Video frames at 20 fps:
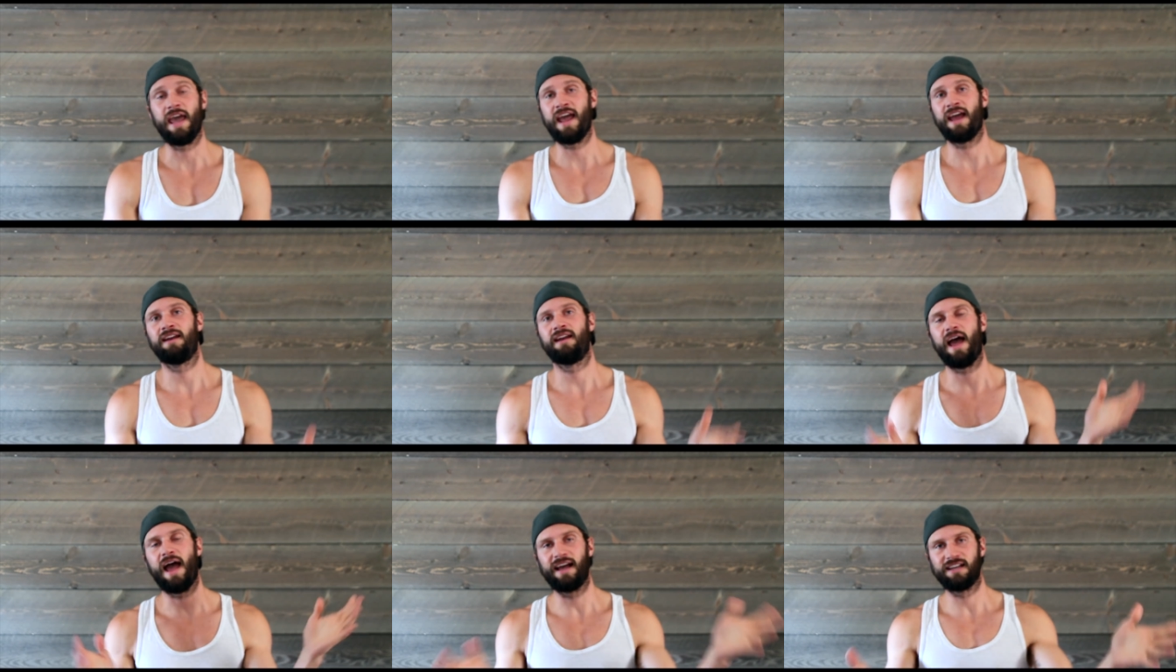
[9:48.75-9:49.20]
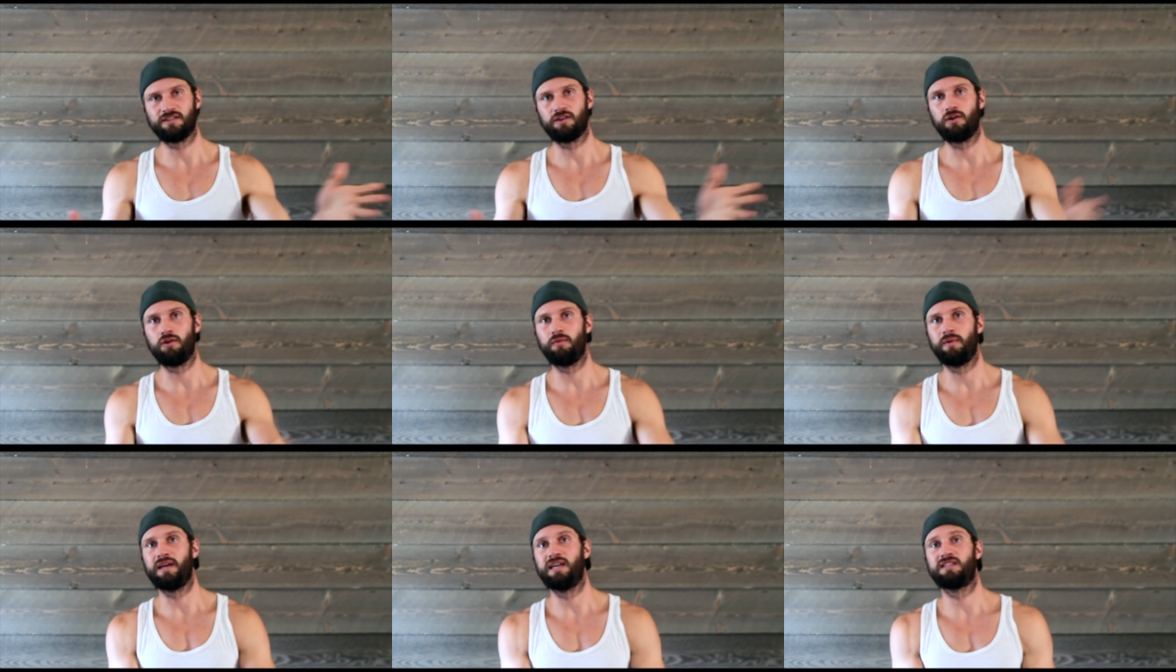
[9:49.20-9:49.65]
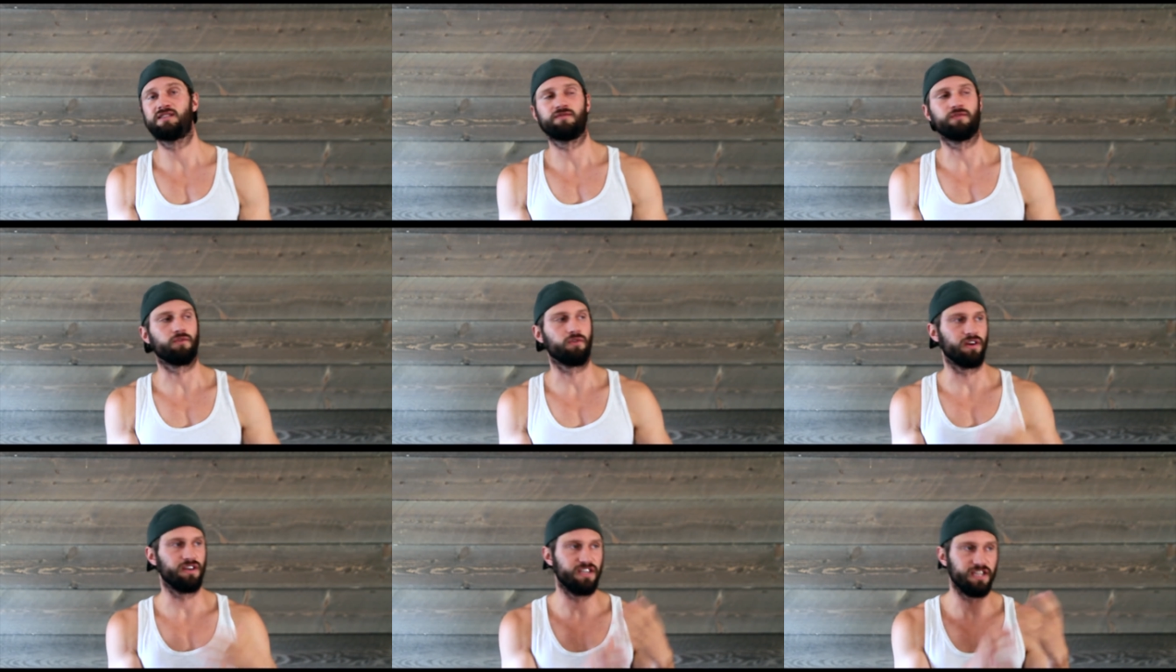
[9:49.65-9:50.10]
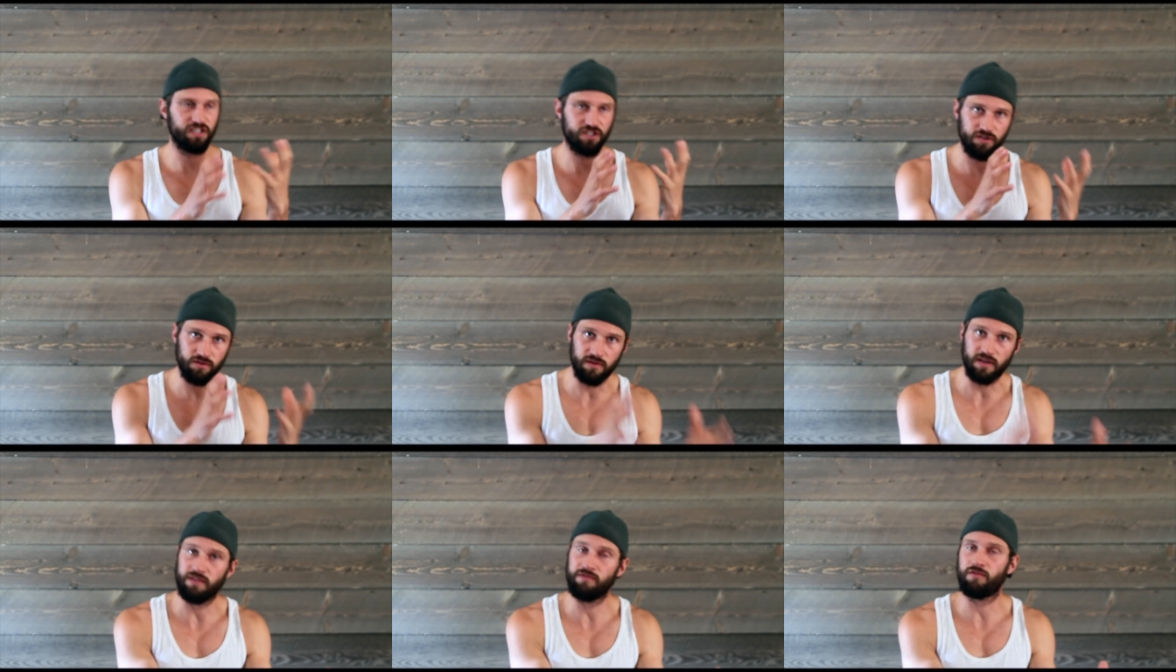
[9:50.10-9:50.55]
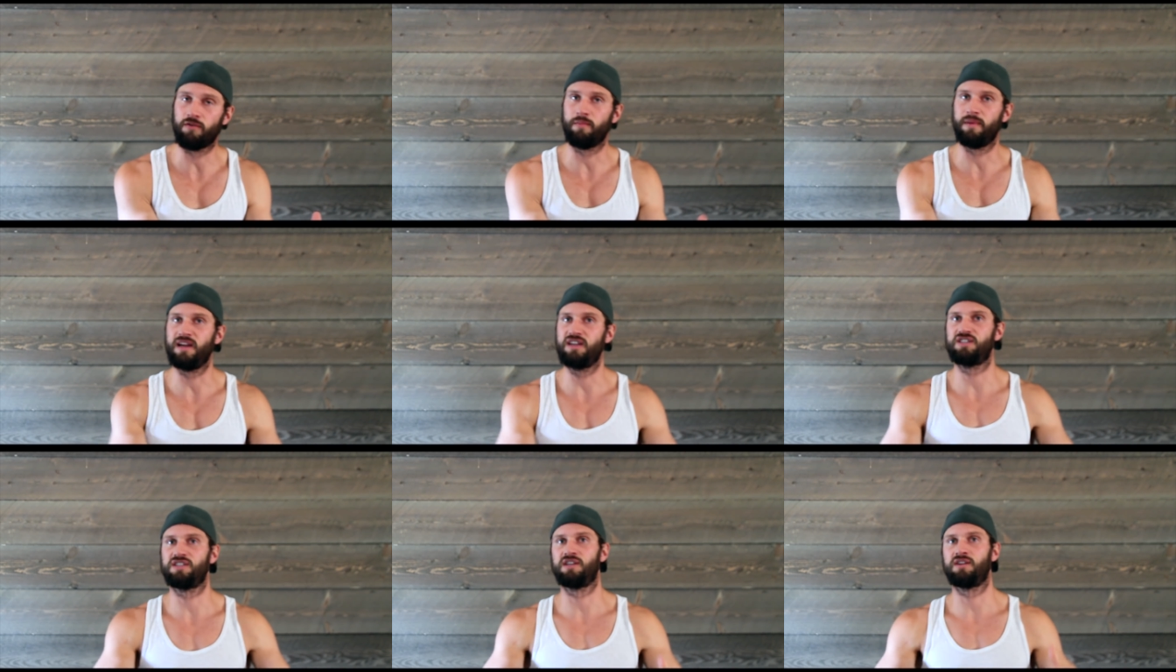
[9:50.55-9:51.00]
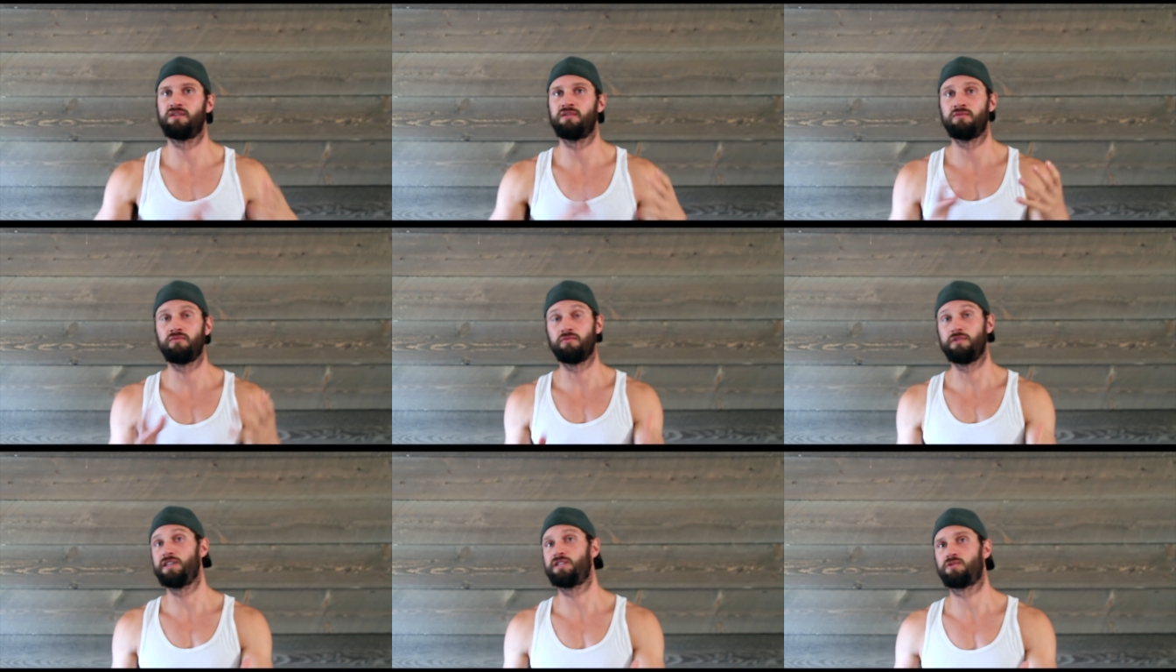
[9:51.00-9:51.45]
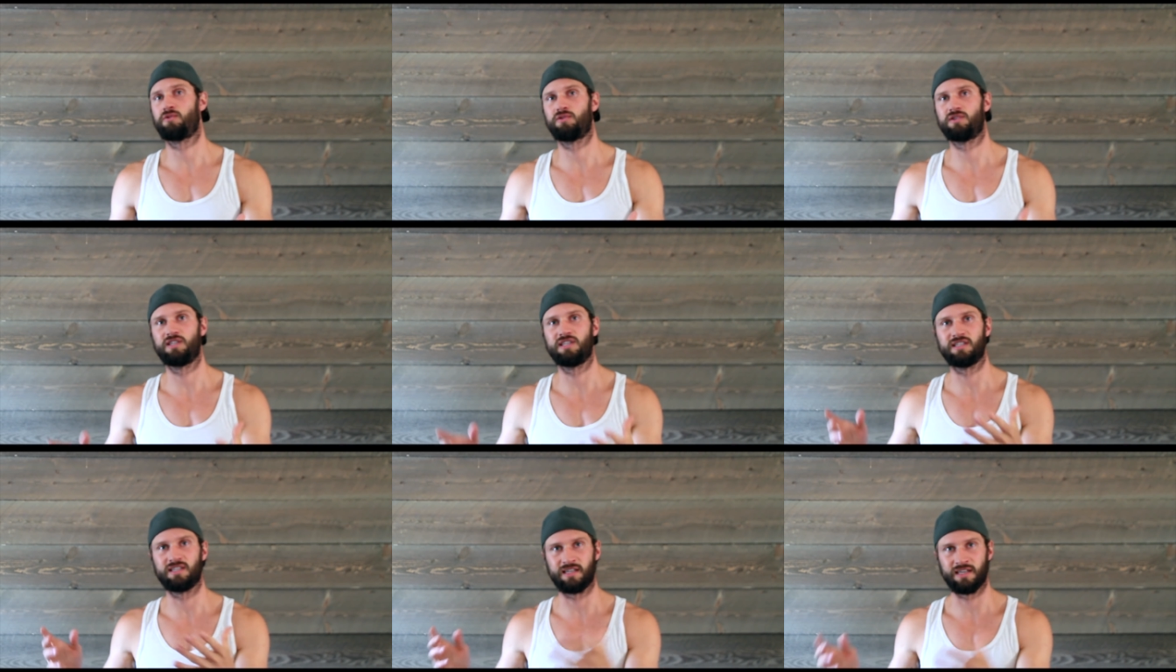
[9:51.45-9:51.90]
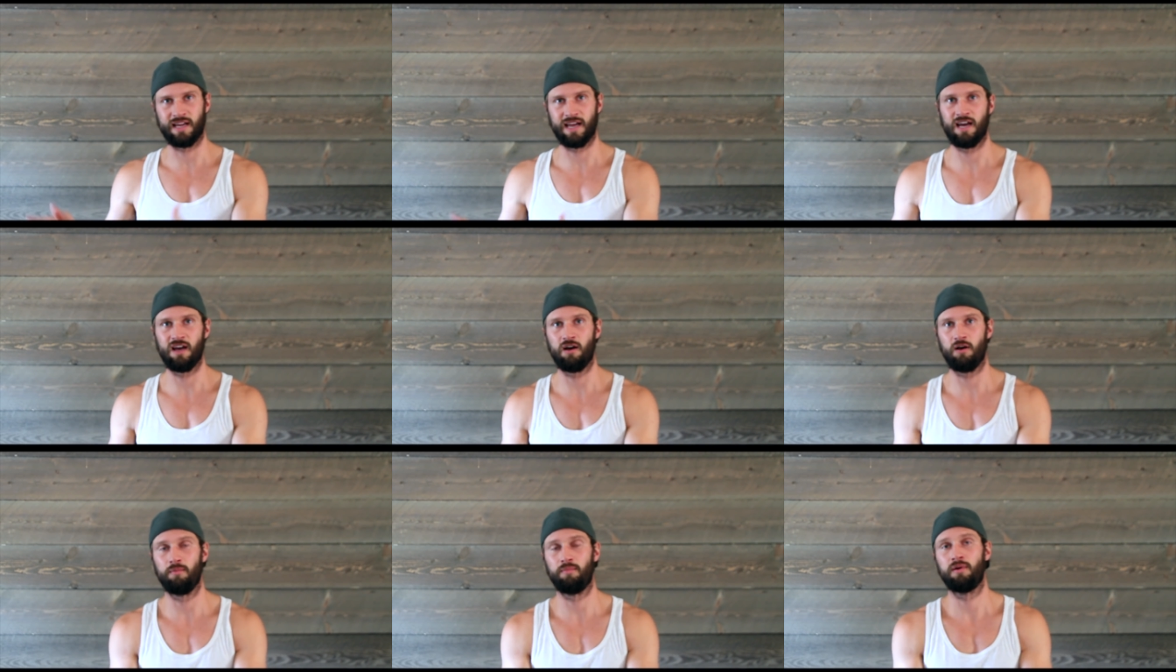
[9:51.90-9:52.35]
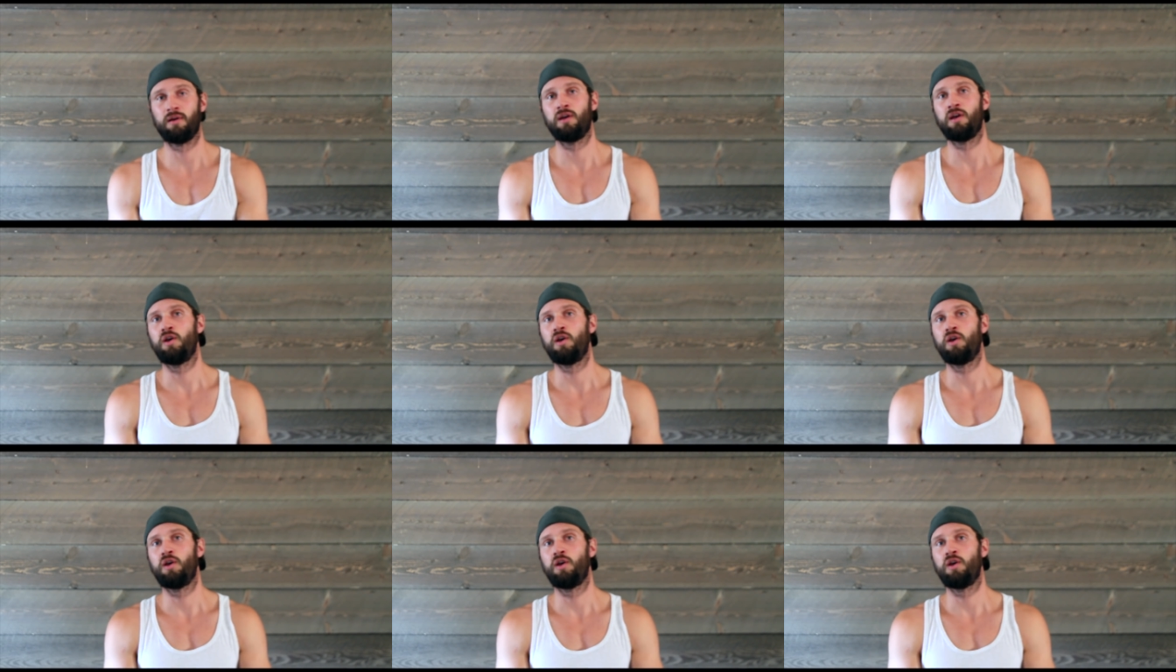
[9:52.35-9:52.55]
And as always, for additional information, resources, and help,